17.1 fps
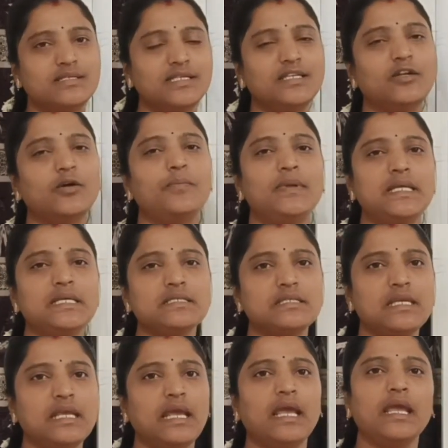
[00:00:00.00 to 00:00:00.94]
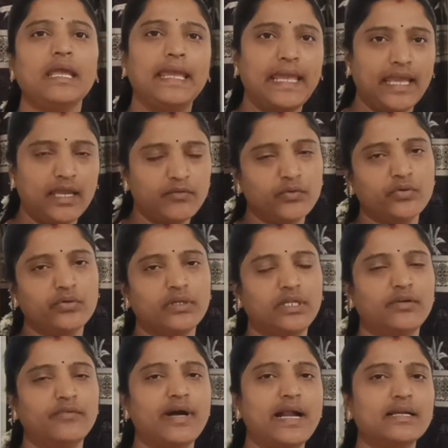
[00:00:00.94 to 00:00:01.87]
0 plus a
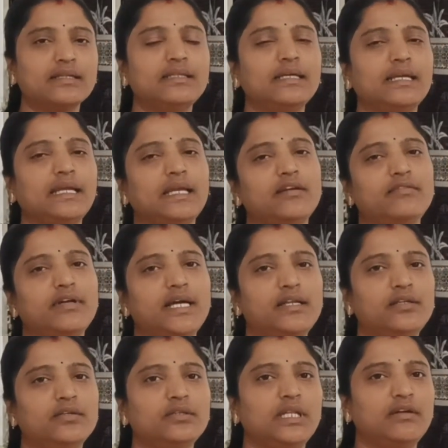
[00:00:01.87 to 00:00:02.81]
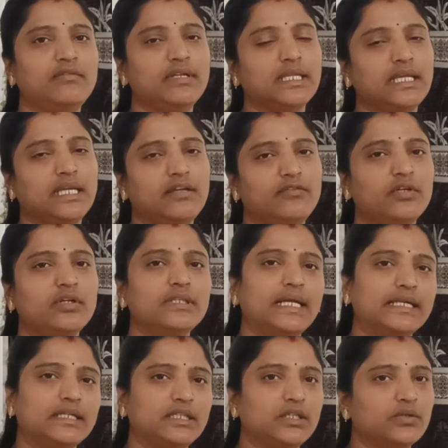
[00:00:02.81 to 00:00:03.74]
only. What the a value they will give, no,
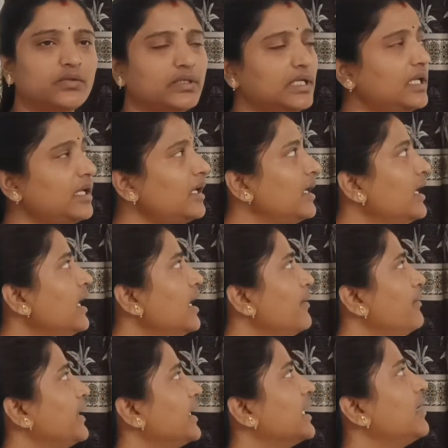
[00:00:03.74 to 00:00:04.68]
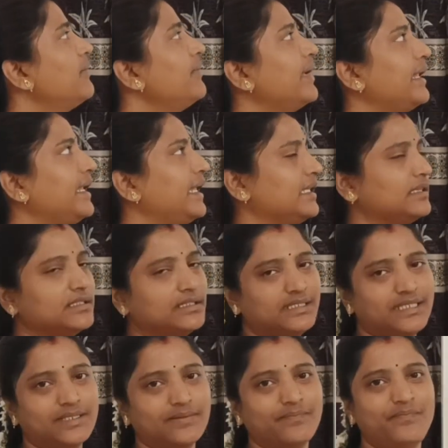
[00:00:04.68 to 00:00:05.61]
that only become
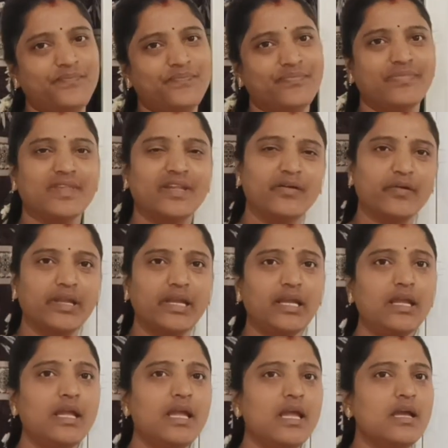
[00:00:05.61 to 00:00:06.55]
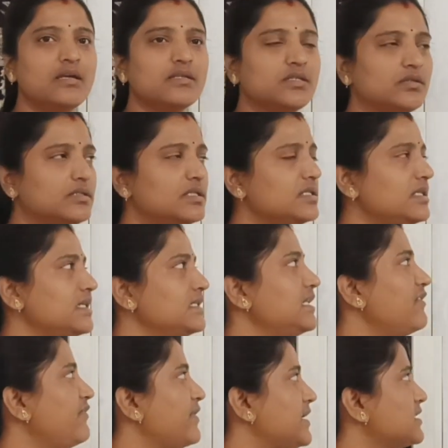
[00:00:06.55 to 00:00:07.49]
nth term. Okay. So this
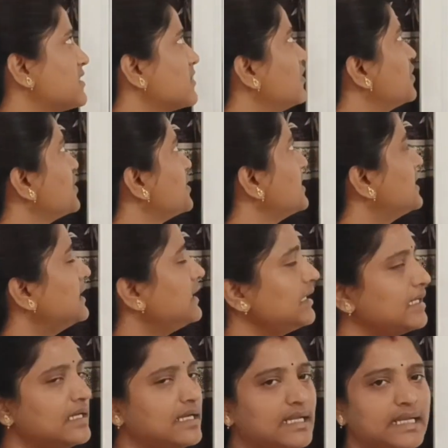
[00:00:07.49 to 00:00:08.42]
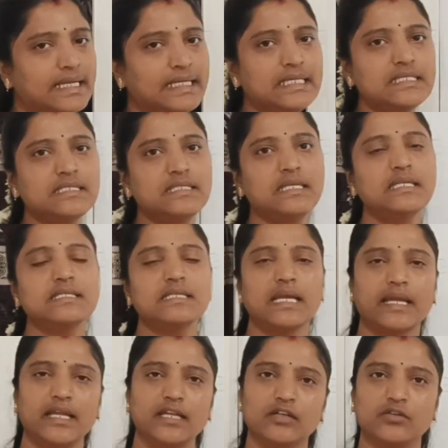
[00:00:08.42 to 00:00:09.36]
is the first question. Let us see
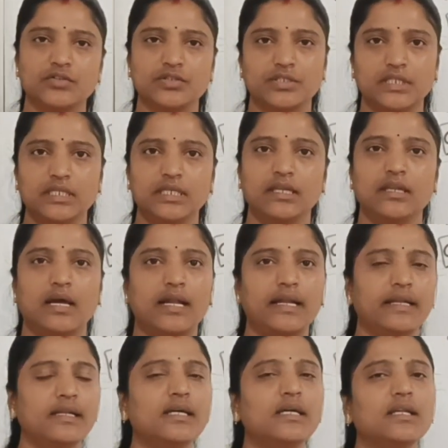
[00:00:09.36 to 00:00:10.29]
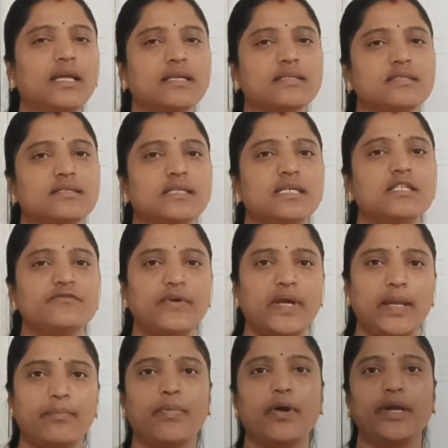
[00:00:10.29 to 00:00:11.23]
second question under exercise
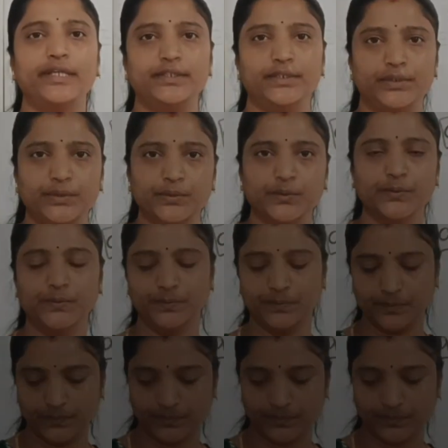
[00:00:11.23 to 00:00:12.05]
5.2.